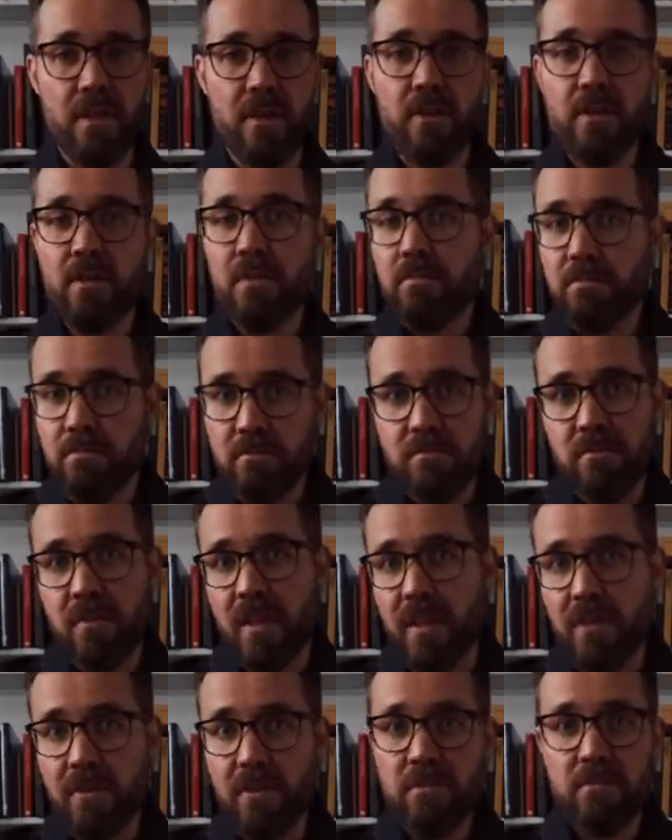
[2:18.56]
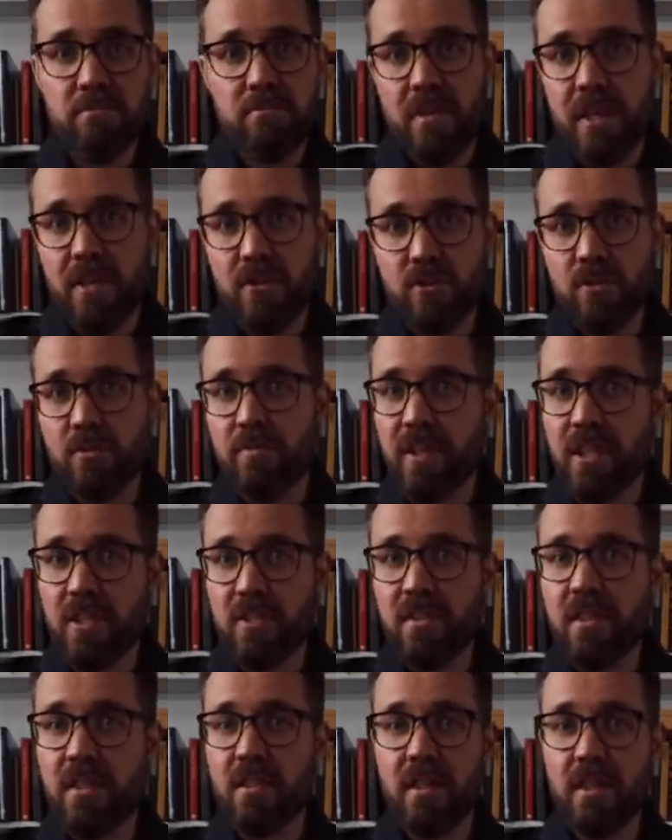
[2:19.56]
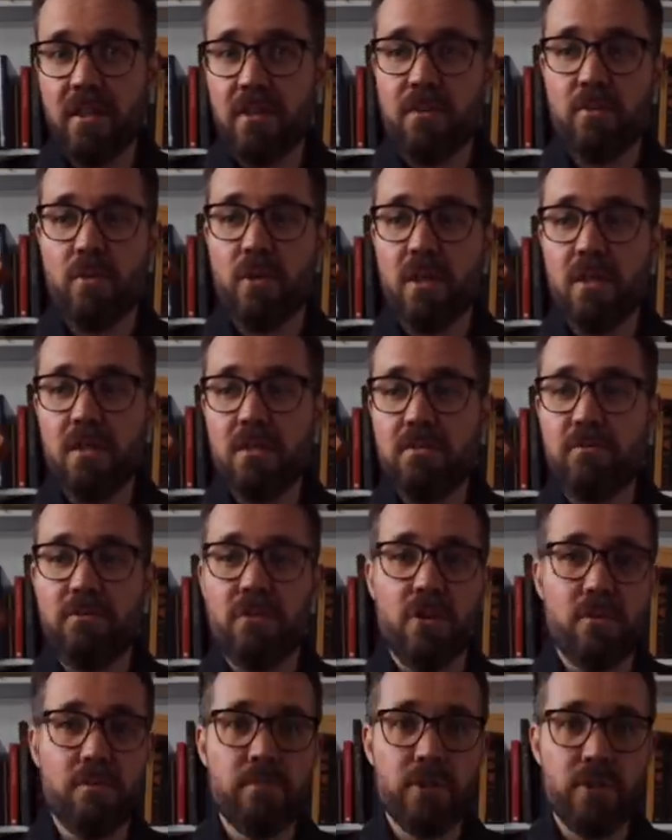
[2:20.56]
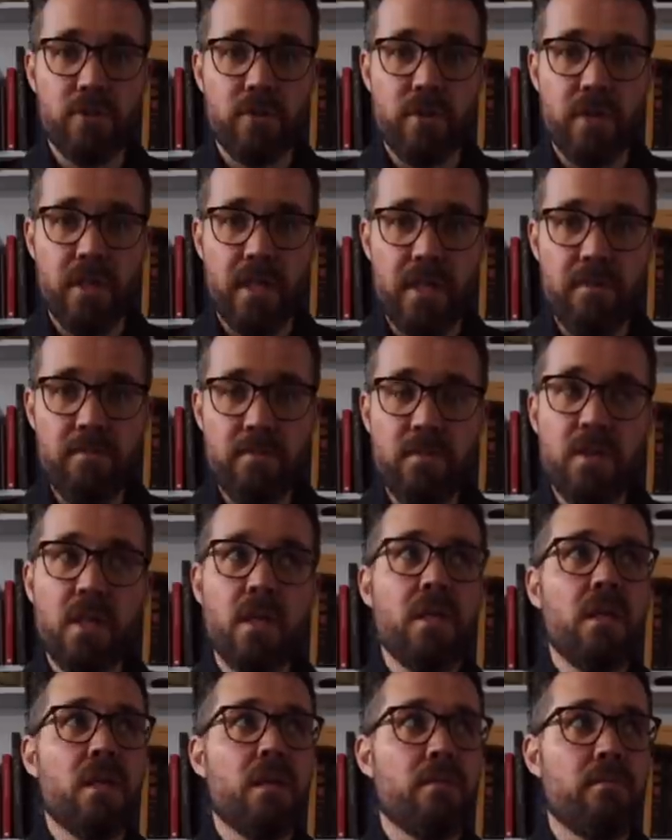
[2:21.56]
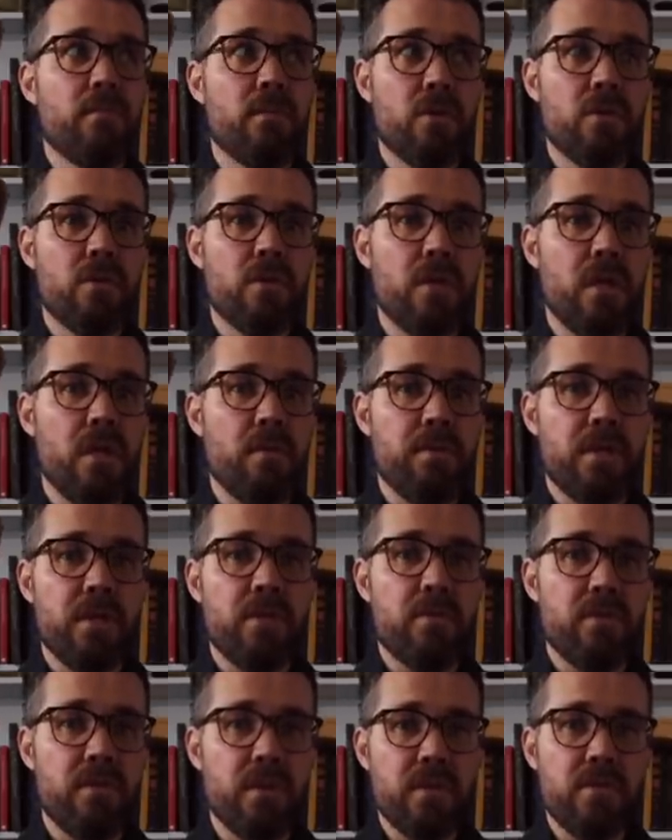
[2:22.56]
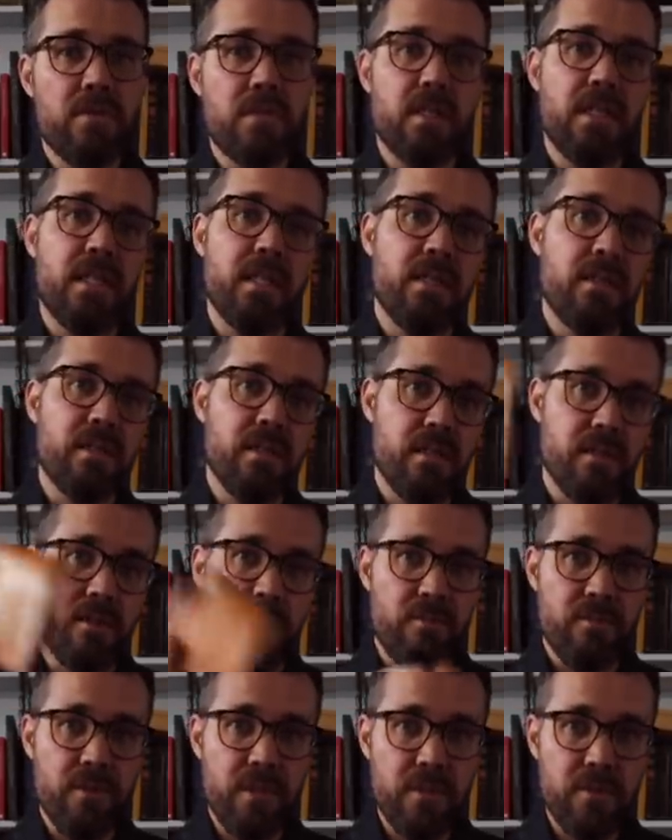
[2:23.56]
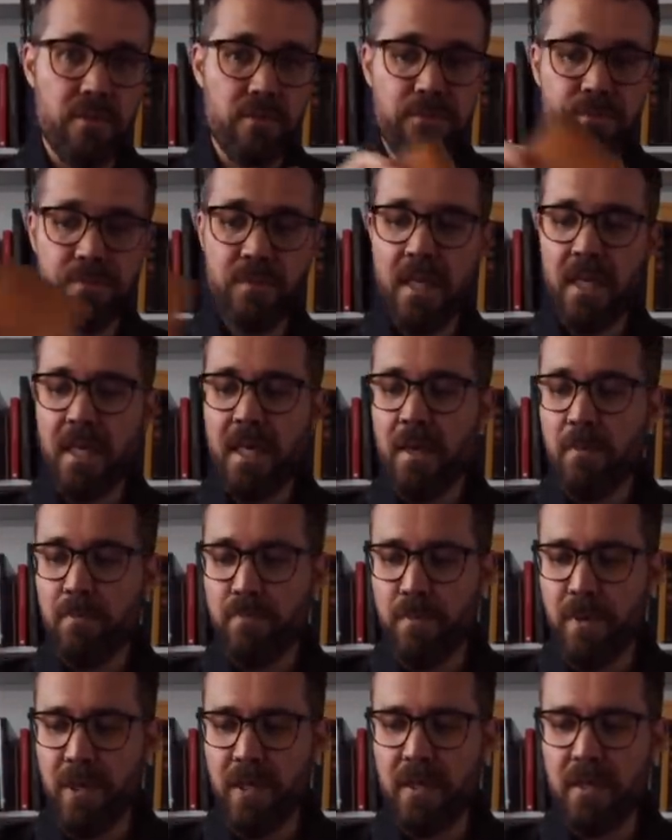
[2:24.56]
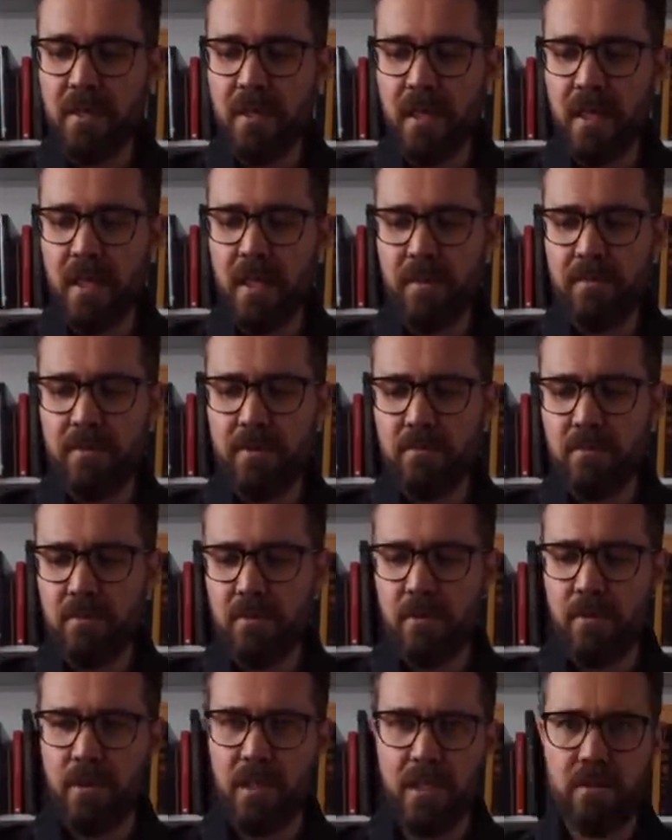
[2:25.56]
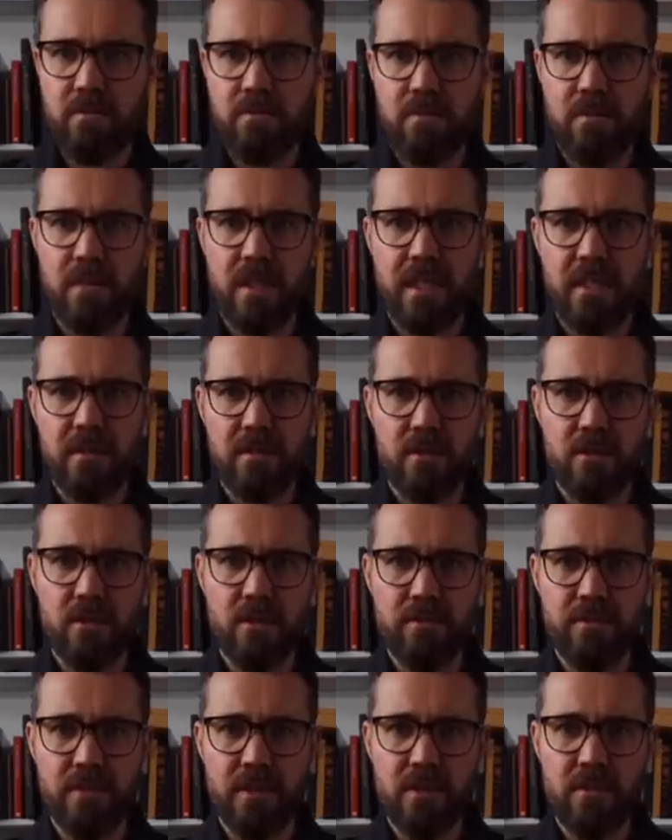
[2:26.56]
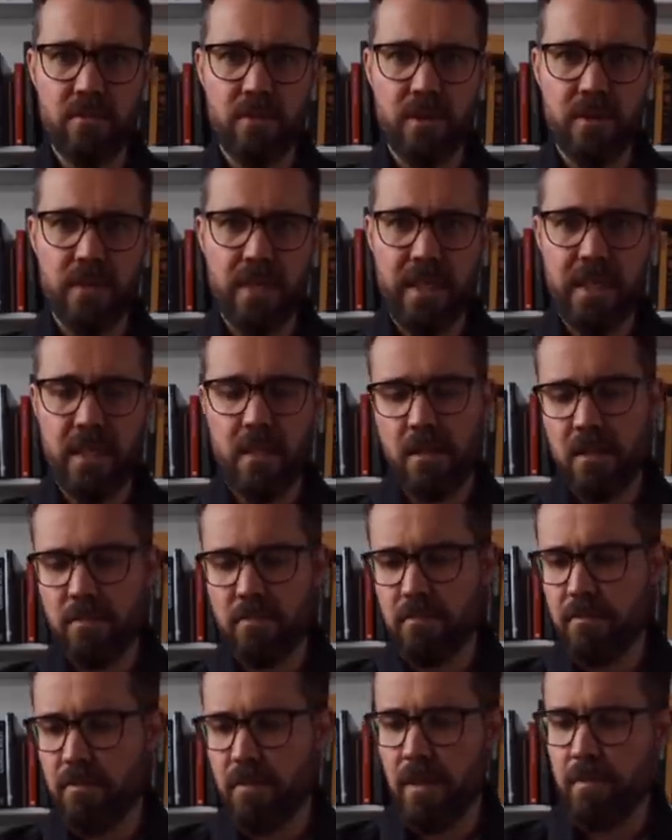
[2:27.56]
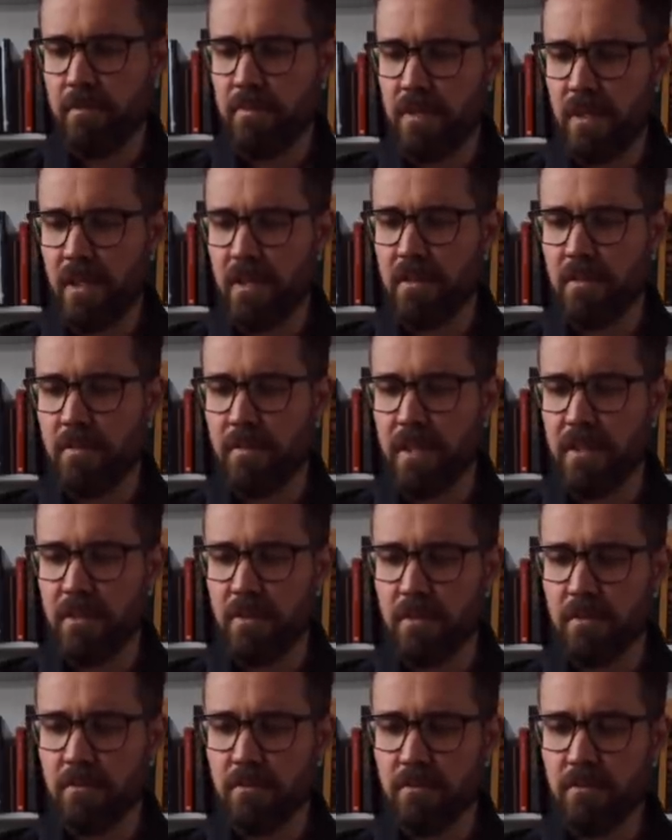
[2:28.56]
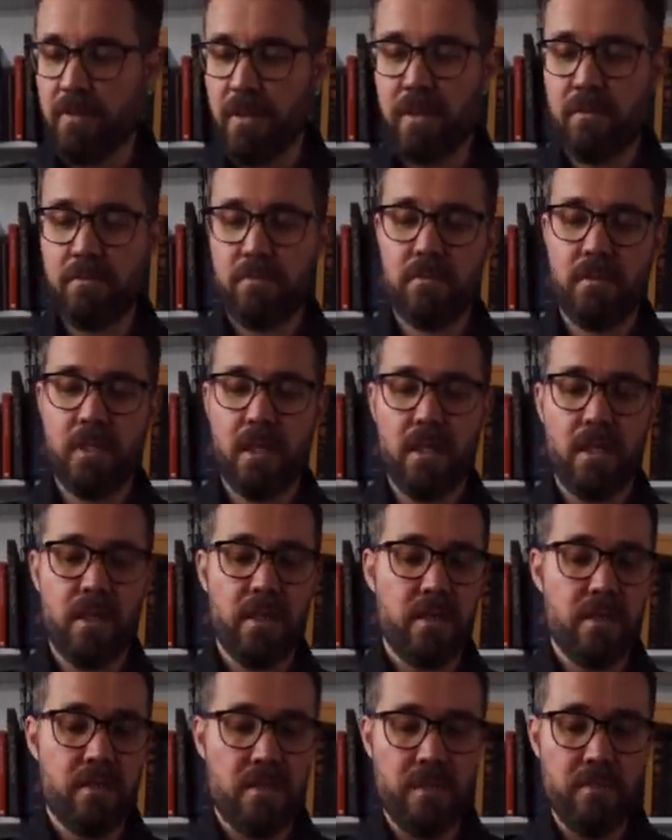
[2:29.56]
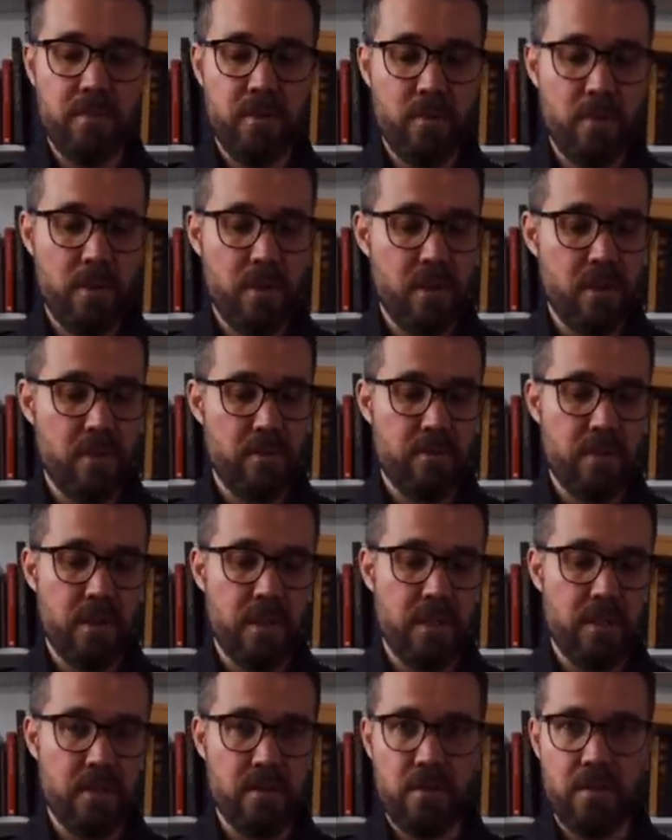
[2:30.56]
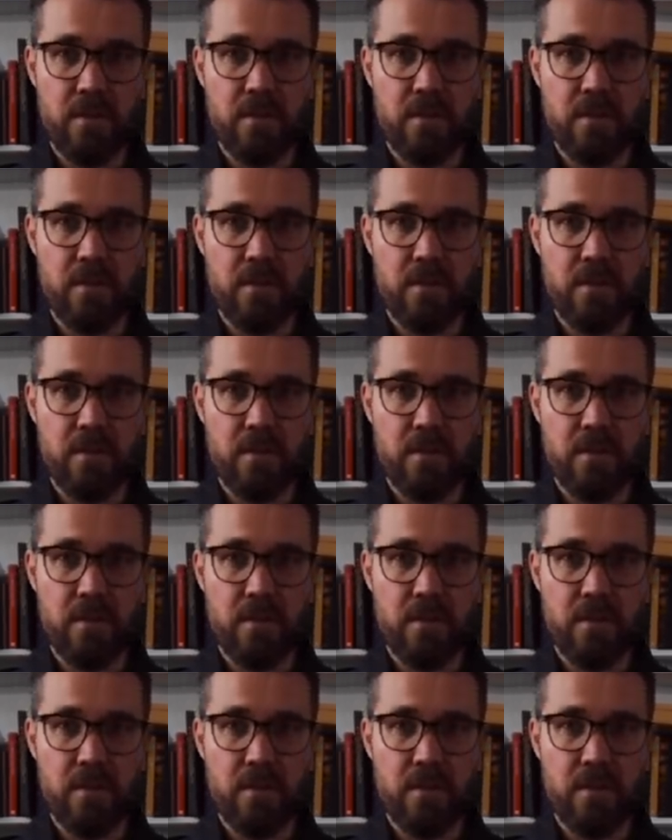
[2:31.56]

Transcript: another leather, natural veg tan leather wallet from Show Your Hem. More about this in another video, but I haven't quite let go of this one yet. I'm sentimental. But I like a simple wallet. It's